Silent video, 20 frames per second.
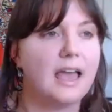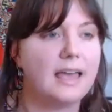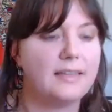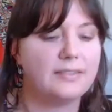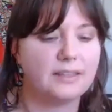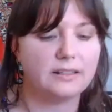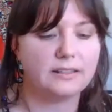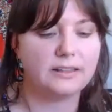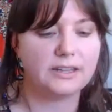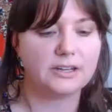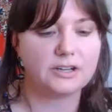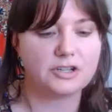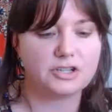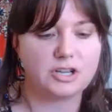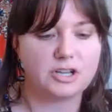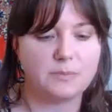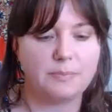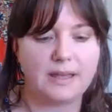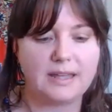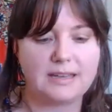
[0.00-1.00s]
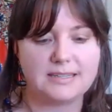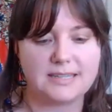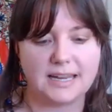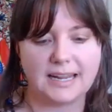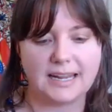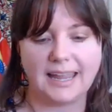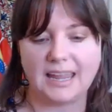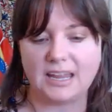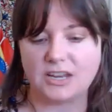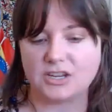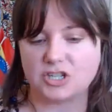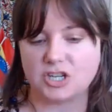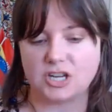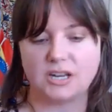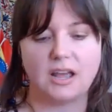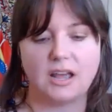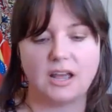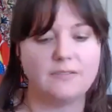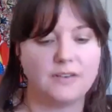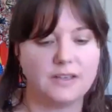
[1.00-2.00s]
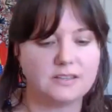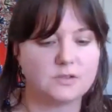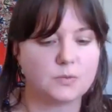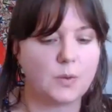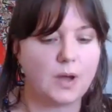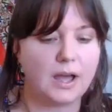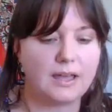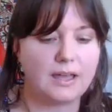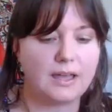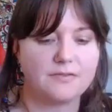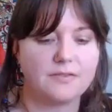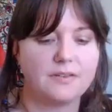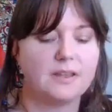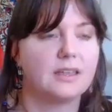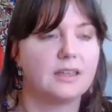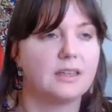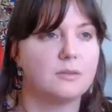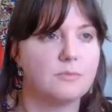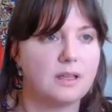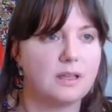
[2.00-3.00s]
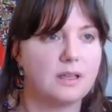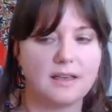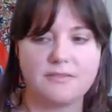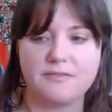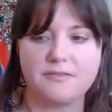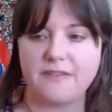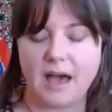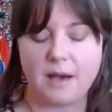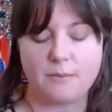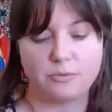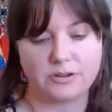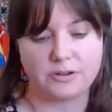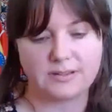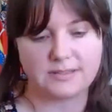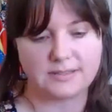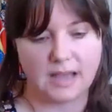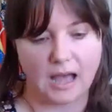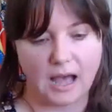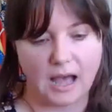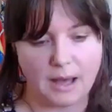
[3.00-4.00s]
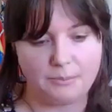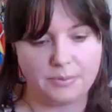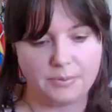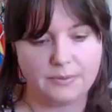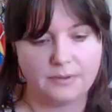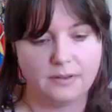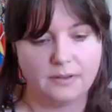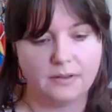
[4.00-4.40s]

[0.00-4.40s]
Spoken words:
and the leadership and dedication of his wife, Camilla Fabry Saab.